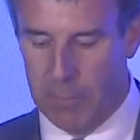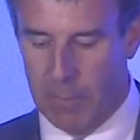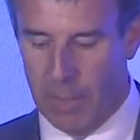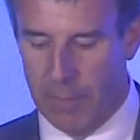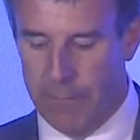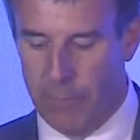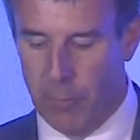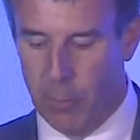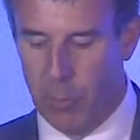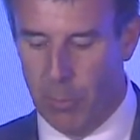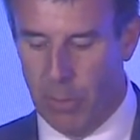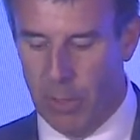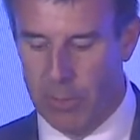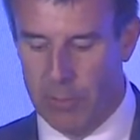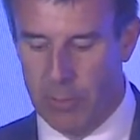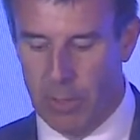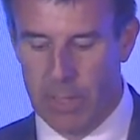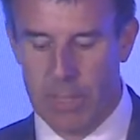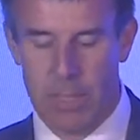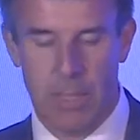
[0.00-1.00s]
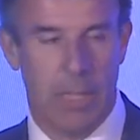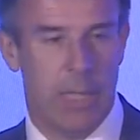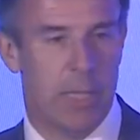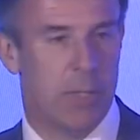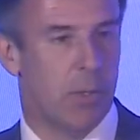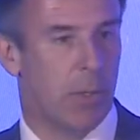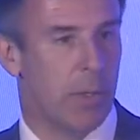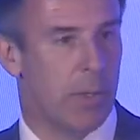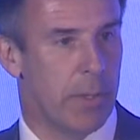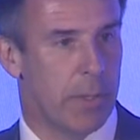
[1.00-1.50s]
my formal address
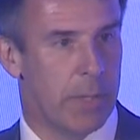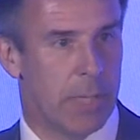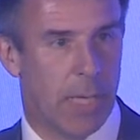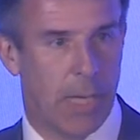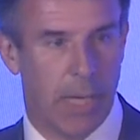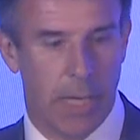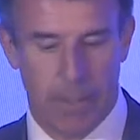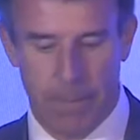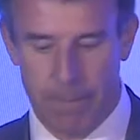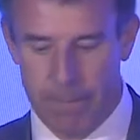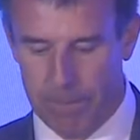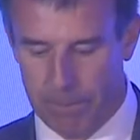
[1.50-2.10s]
later on in the day.